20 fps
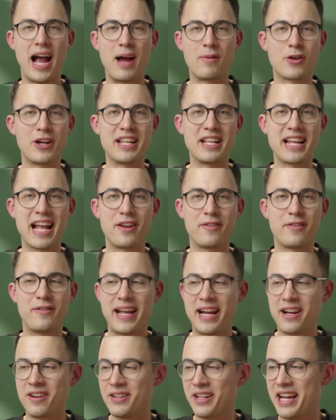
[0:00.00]
I'm running out of
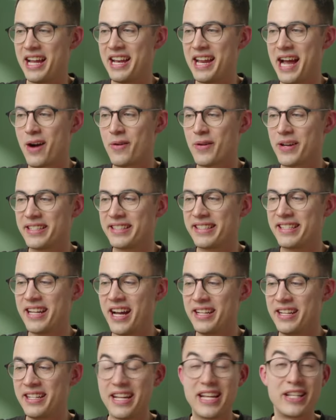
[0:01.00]
air. An hour is
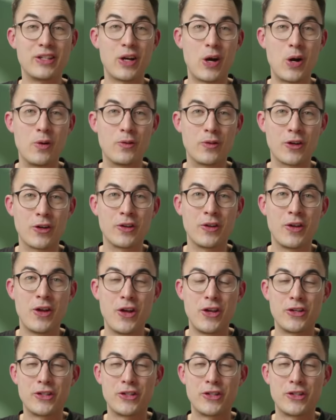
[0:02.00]
done, is over.